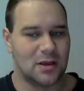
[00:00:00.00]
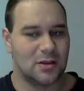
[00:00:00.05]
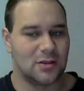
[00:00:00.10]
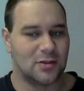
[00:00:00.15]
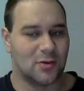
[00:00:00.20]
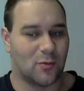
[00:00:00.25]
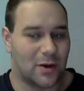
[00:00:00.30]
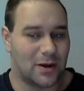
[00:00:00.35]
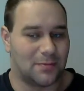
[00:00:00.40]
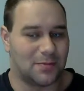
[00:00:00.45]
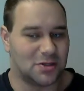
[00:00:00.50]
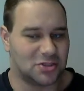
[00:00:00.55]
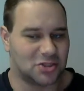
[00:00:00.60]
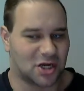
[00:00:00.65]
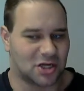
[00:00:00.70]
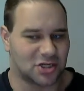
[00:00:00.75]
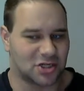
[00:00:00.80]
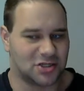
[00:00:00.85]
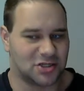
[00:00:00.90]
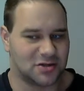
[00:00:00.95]
the way to beat
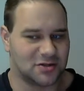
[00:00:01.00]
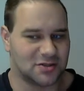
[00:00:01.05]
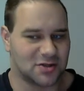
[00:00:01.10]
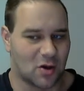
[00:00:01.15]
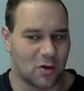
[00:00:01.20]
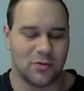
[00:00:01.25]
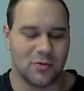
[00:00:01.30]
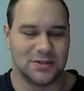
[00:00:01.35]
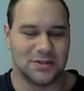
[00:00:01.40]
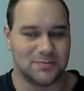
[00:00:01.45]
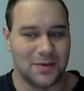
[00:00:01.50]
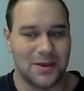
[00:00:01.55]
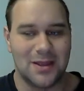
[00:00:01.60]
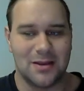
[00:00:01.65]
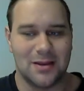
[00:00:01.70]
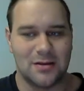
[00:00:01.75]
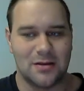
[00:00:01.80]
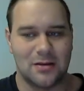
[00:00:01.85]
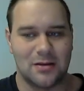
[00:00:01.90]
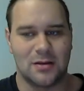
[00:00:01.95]
Josh Neer has always
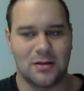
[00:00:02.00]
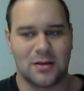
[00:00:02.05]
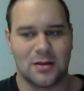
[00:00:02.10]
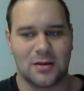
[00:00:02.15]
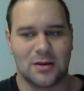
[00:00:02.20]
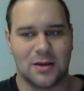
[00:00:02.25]
been